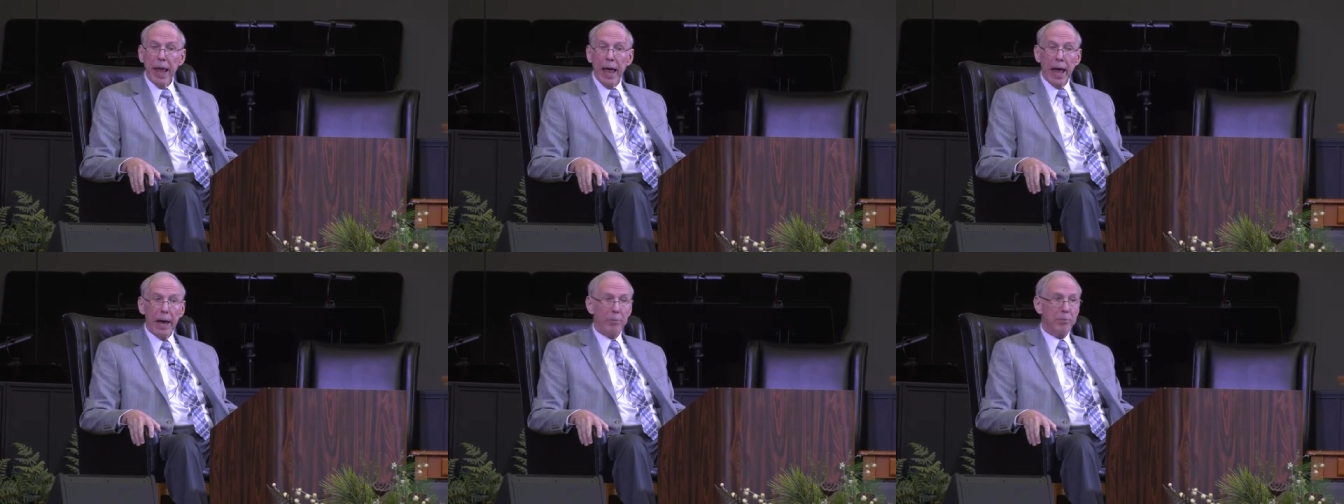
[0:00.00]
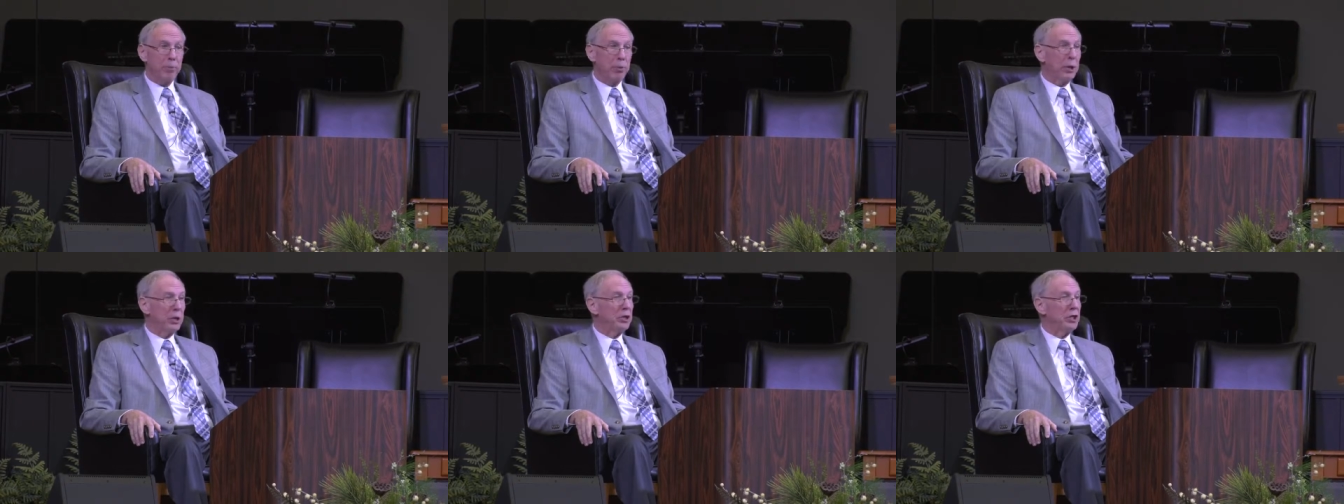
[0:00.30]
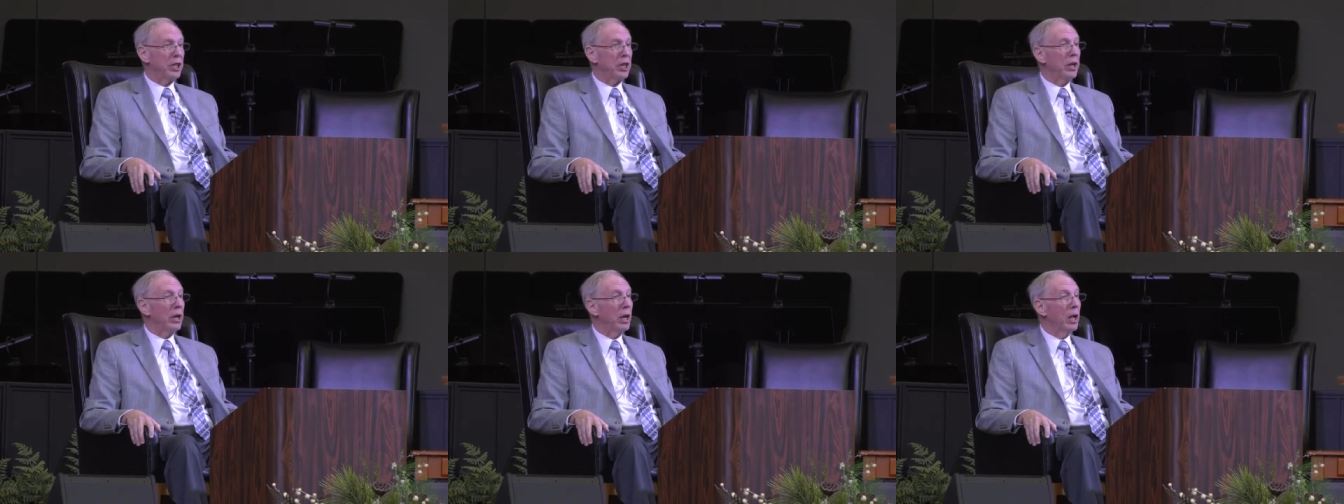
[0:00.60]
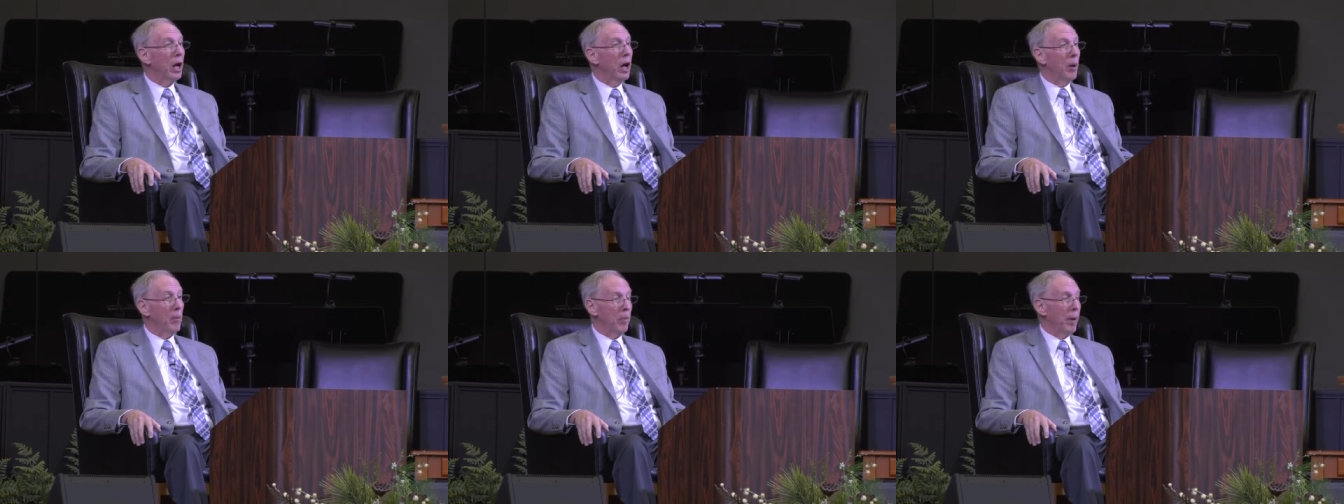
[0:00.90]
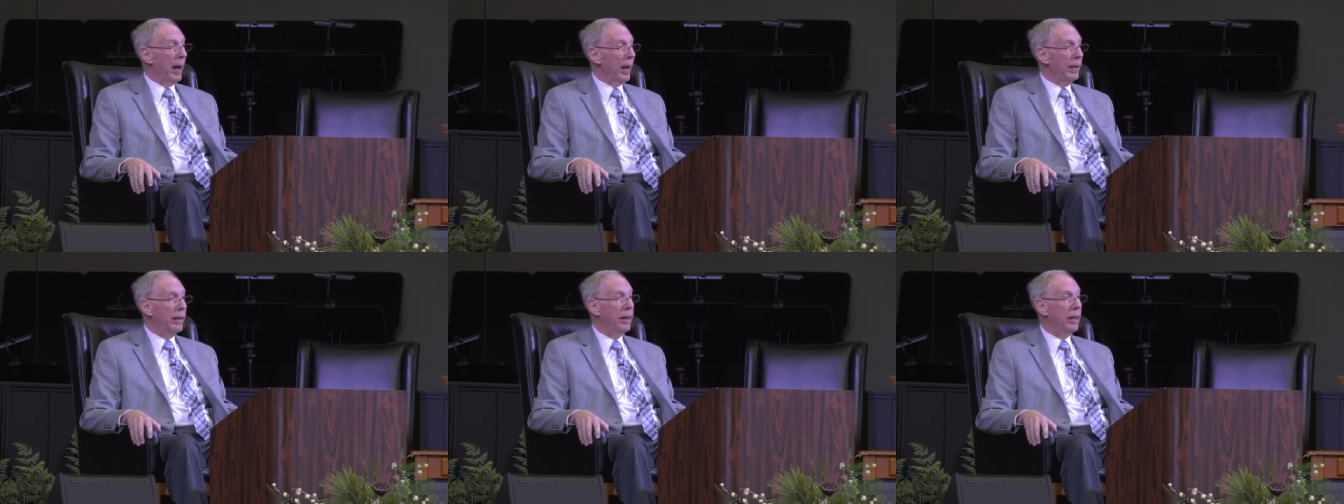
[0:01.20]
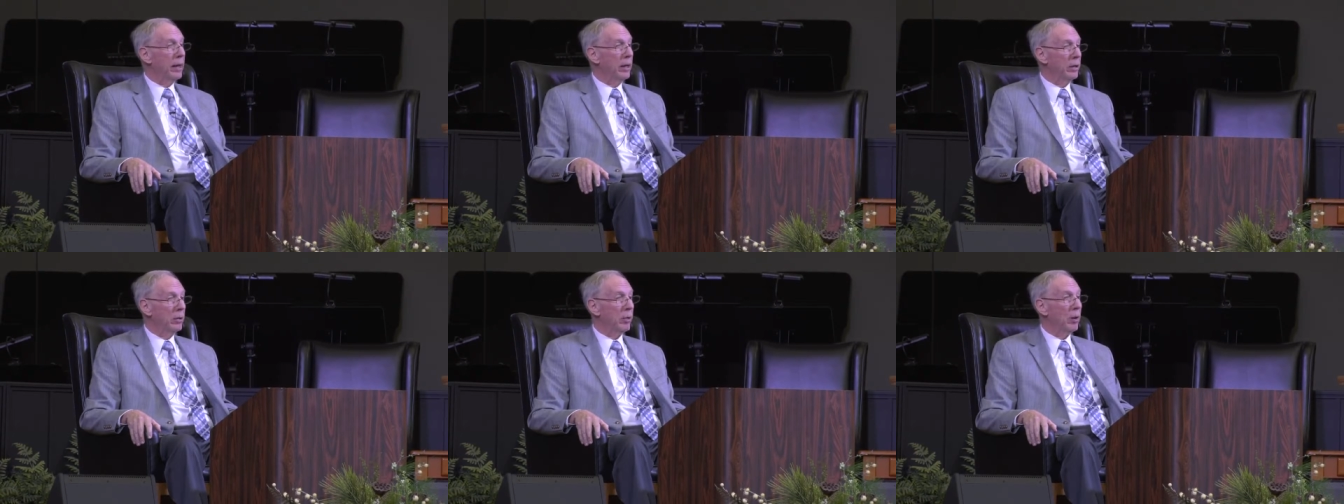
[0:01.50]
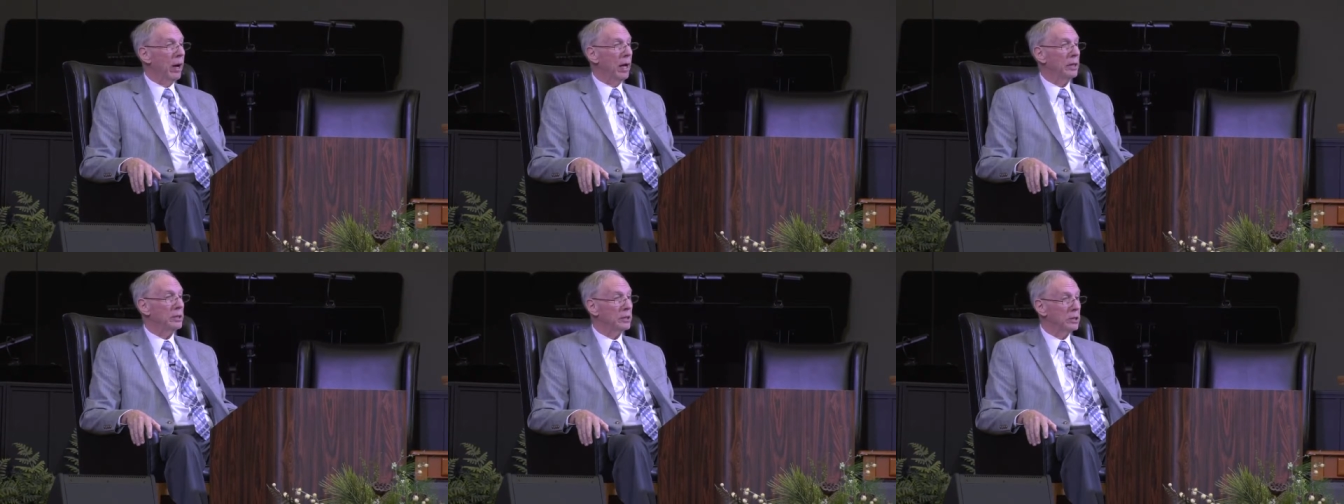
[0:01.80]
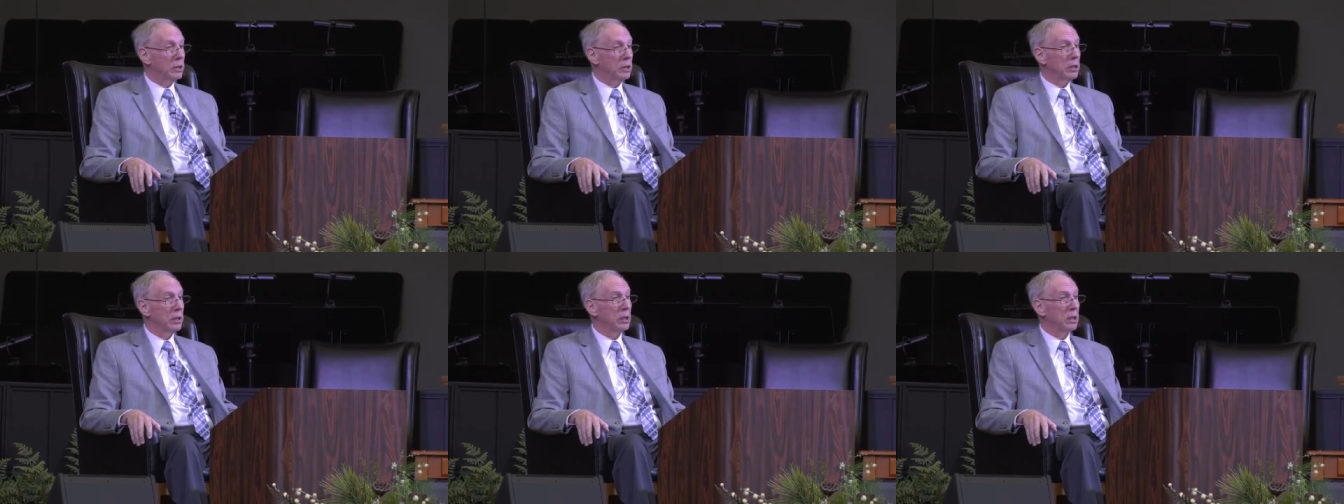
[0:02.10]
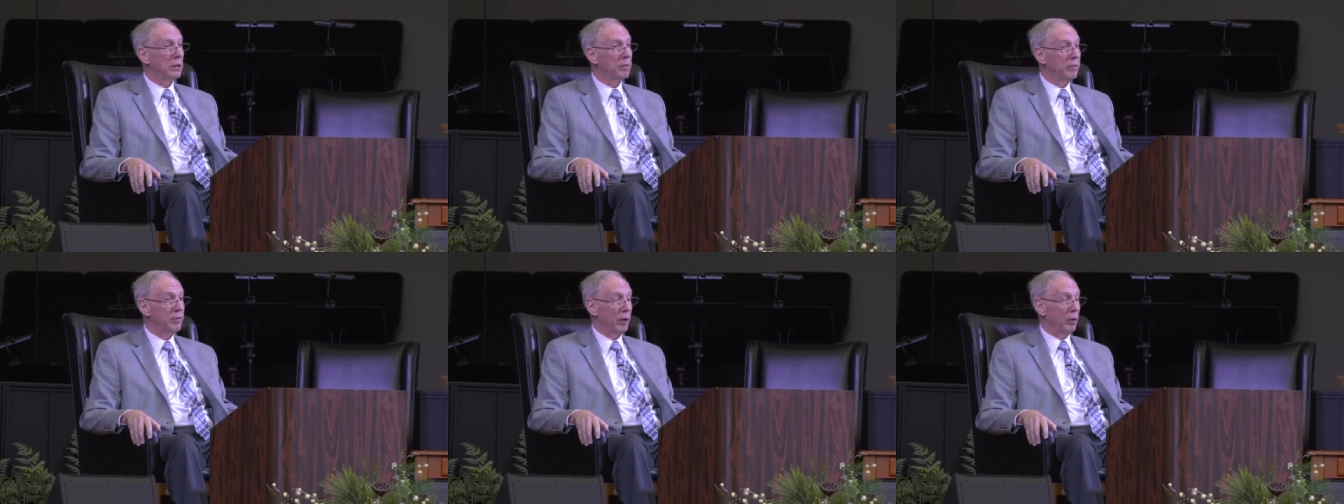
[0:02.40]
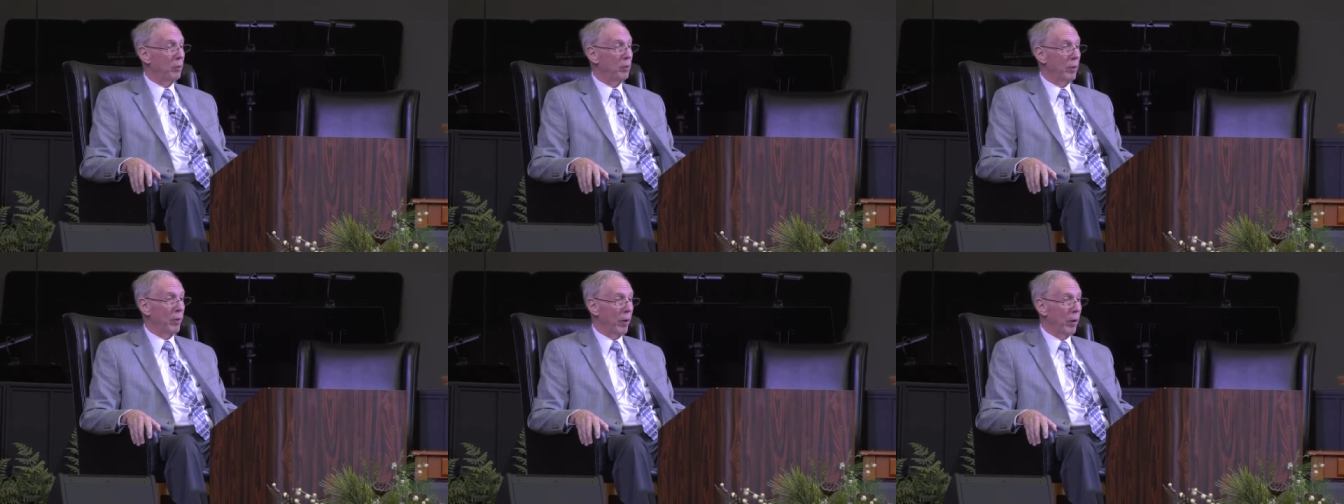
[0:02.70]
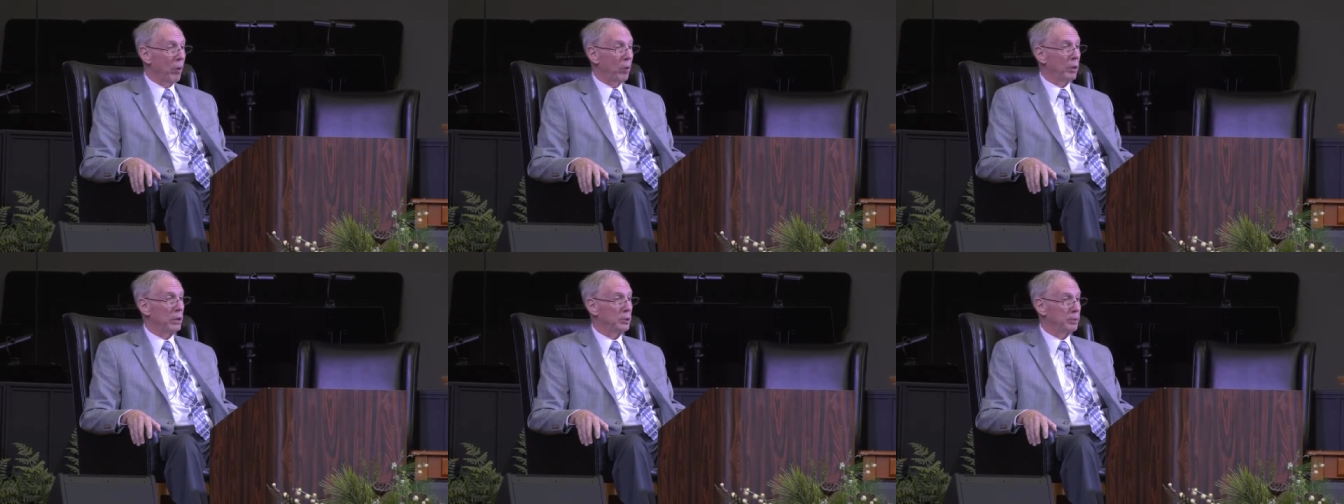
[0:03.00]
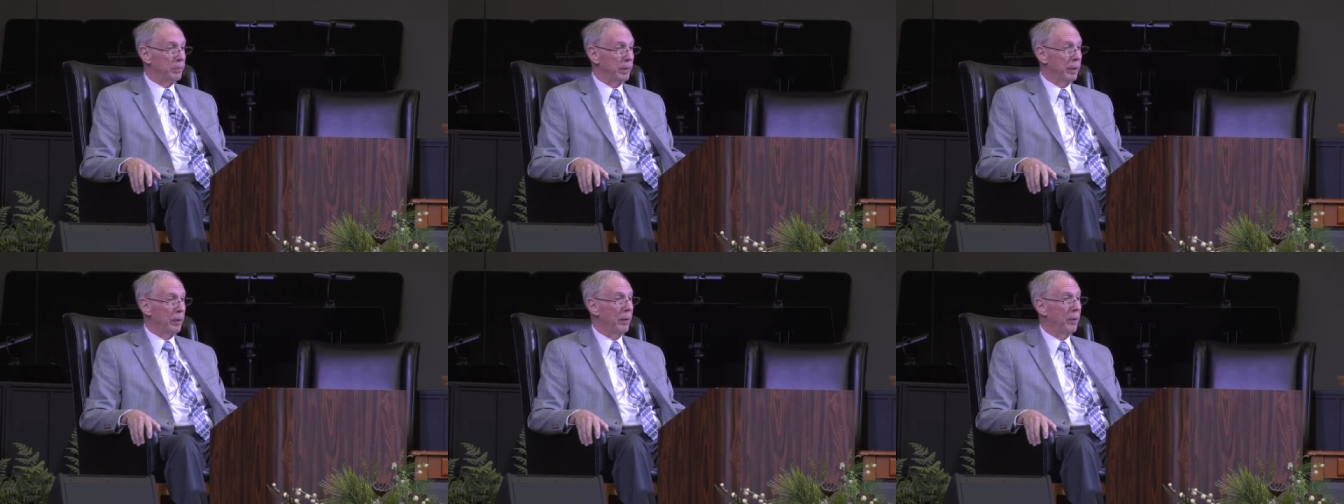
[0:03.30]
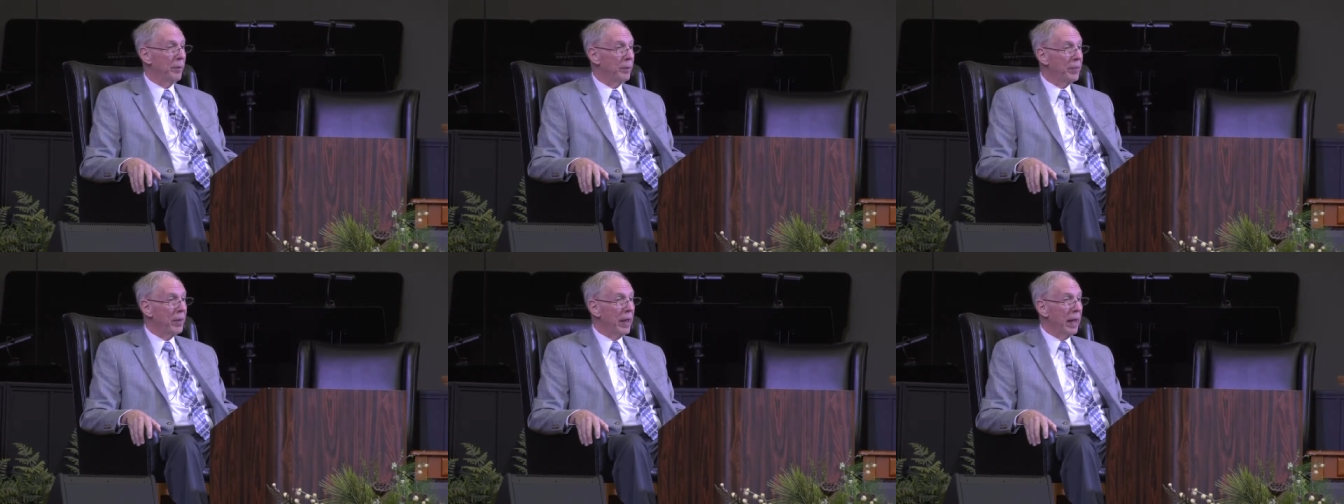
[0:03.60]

and preach it abiding in Christ, filled with the Holy Spirit.